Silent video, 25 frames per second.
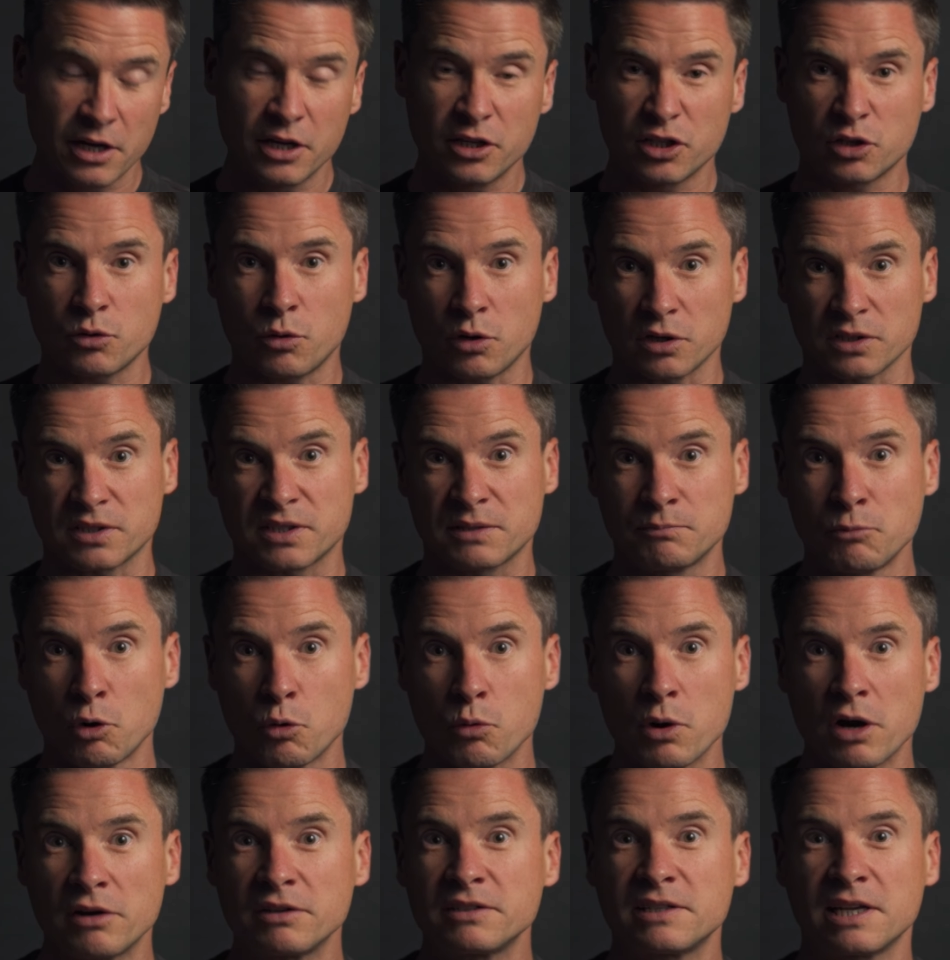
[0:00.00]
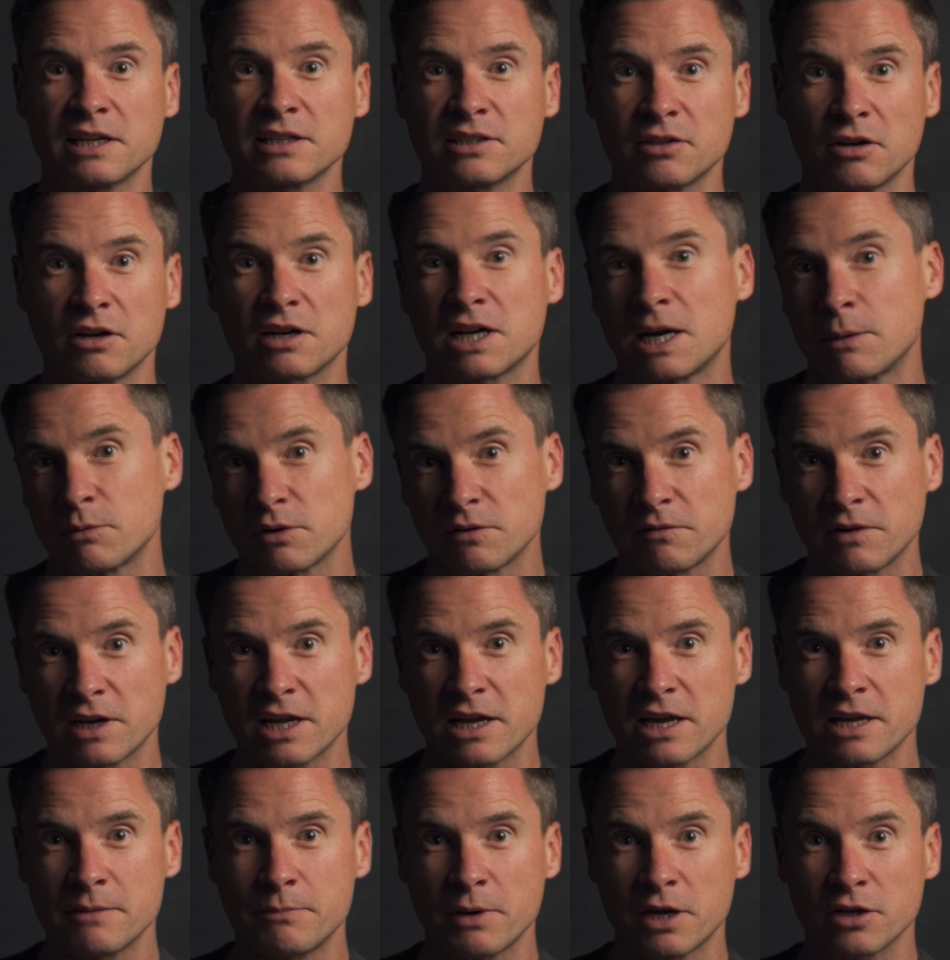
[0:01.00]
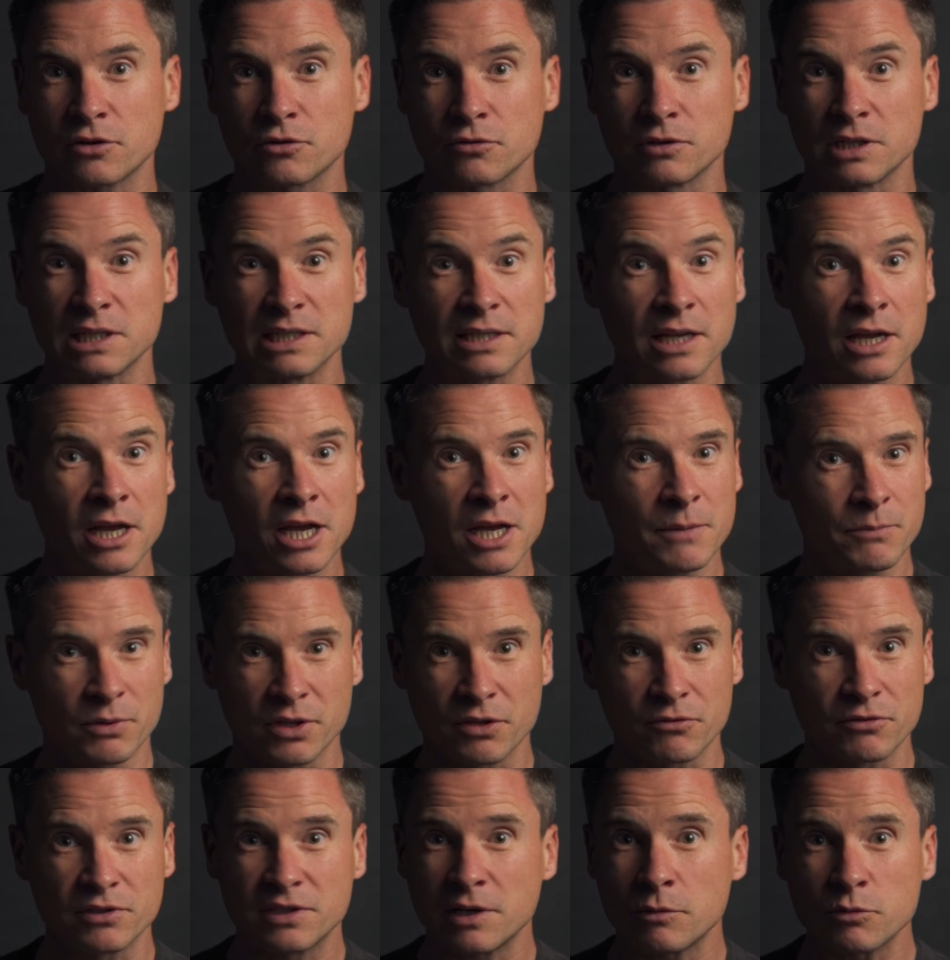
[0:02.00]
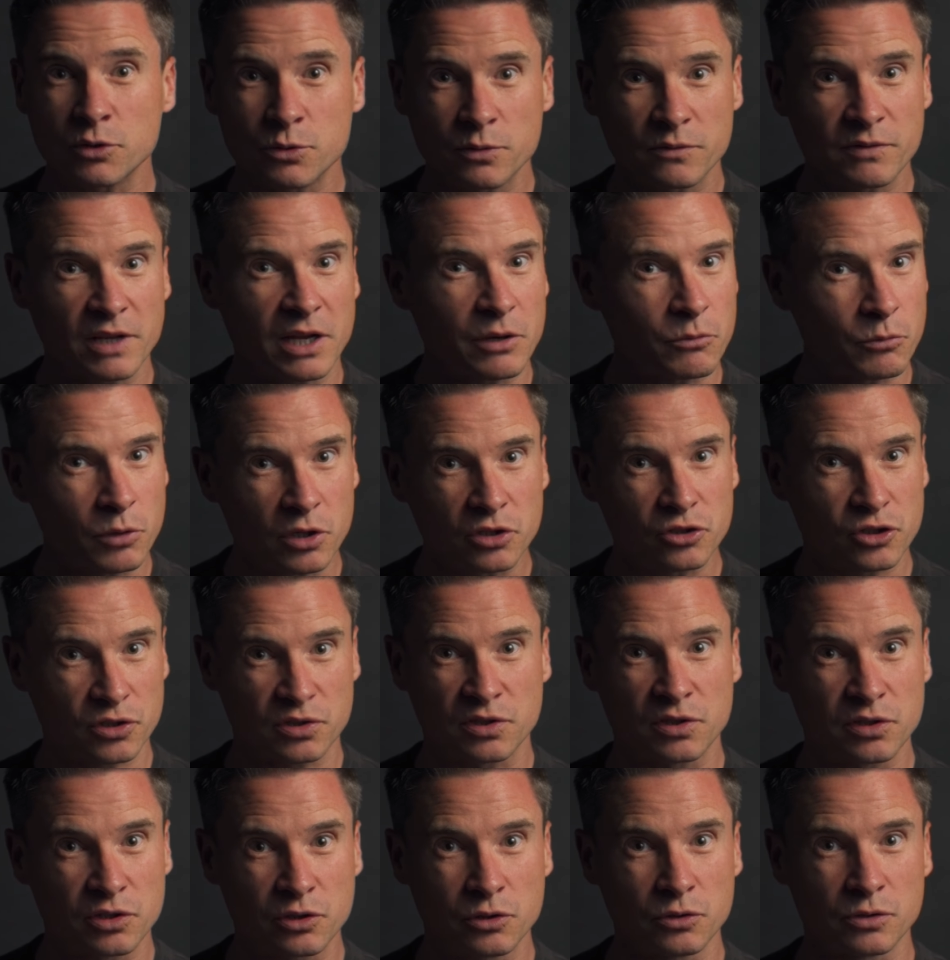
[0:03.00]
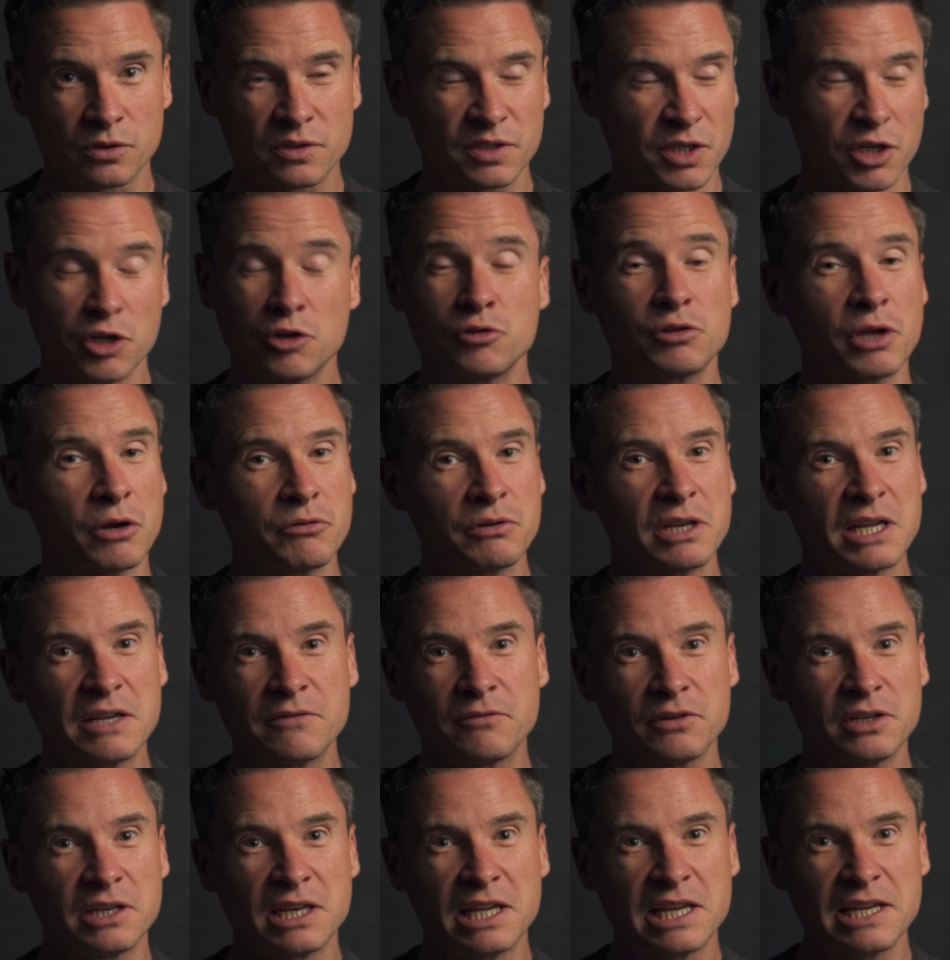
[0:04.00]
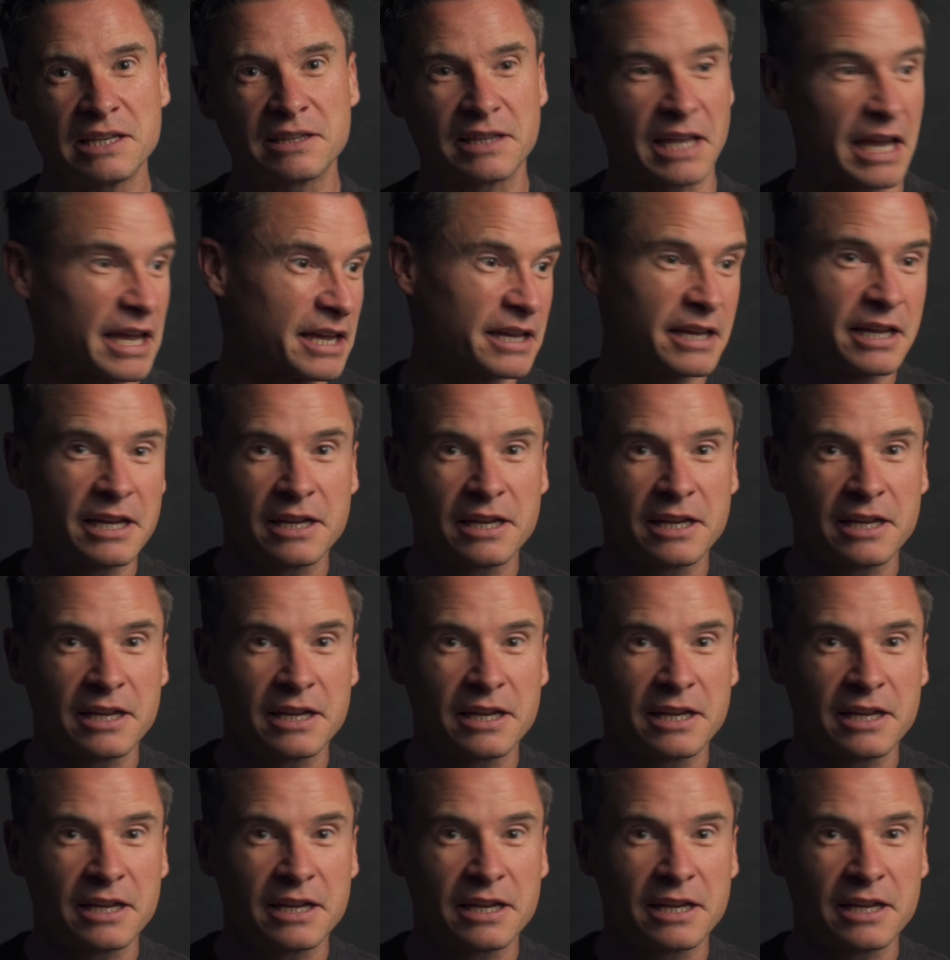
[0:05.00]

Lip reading: It's quite small, it only takes like a couple of AA batteries, but the results with that were just as good, so you don't even need that